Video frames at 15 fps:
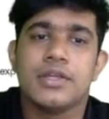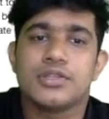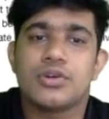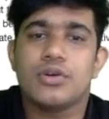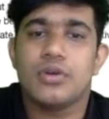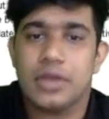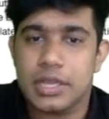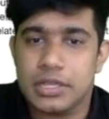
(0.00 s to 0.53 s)

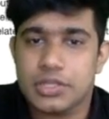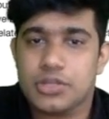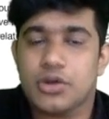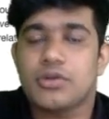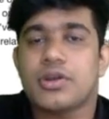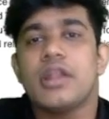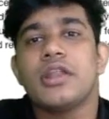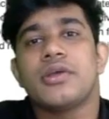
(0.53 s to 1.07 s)
so in
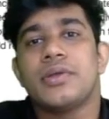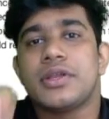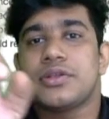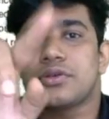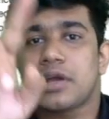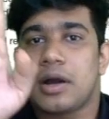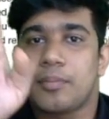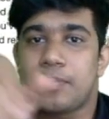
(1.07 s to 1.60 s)
total, you
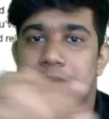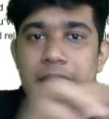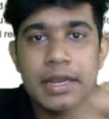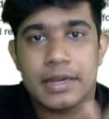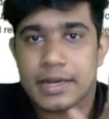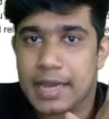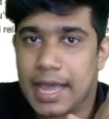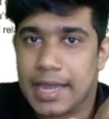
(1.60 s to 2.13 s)
need to
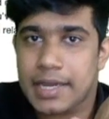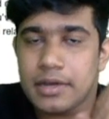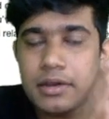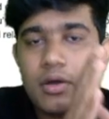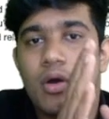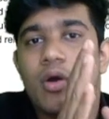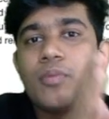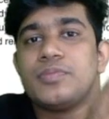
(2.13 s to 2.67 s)
complete
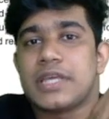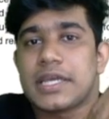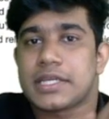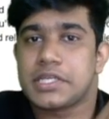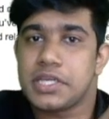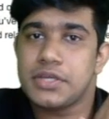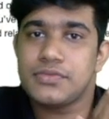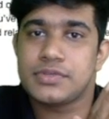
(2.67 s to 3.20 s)
9
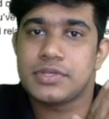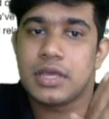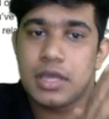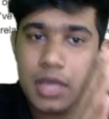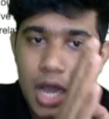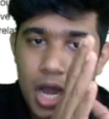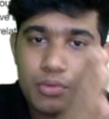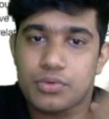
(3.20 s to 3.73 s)
objectives
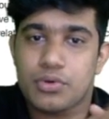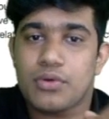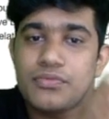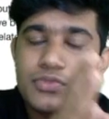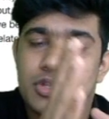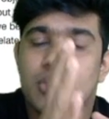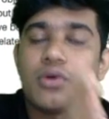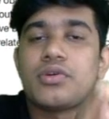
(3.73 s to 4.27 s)
out
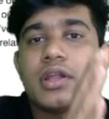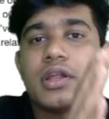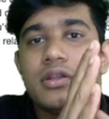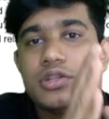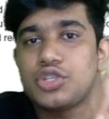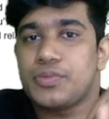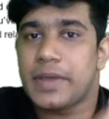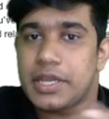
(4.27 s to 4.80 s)
of
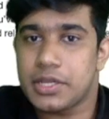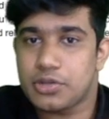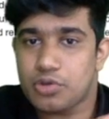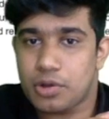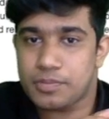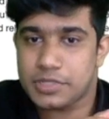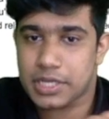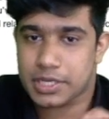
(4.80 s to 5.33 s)
total
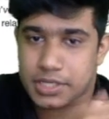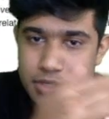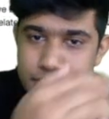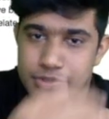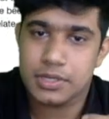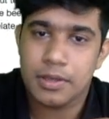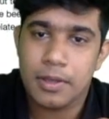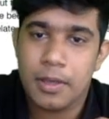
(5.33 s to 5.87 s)
22
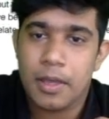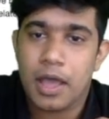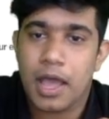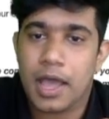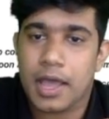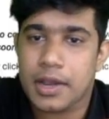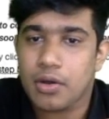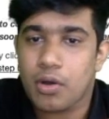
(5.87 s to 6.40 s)
objectives.
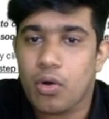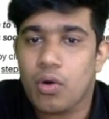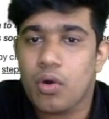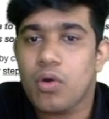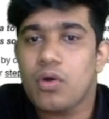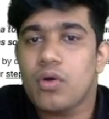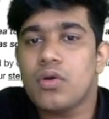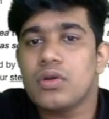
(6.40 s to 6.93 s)
And
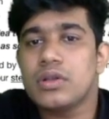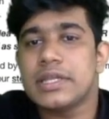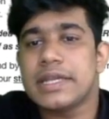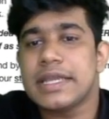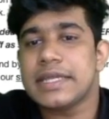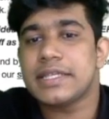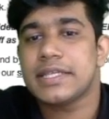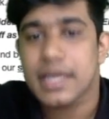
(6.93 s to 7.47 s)
all the
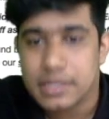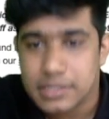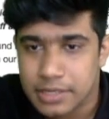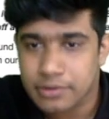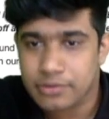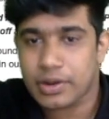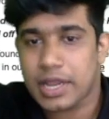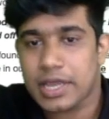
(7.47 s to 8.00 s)
details
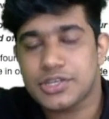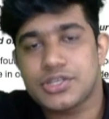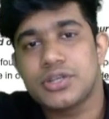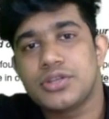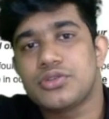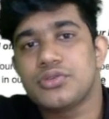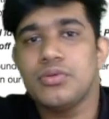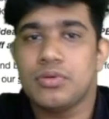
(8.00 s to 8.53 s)
in
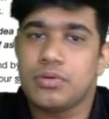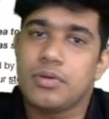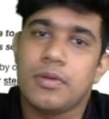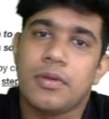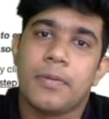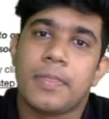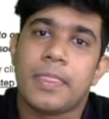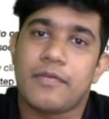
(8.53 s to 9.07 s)
relation to
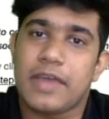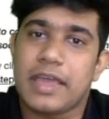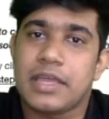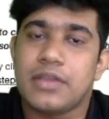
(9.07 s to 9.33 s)
the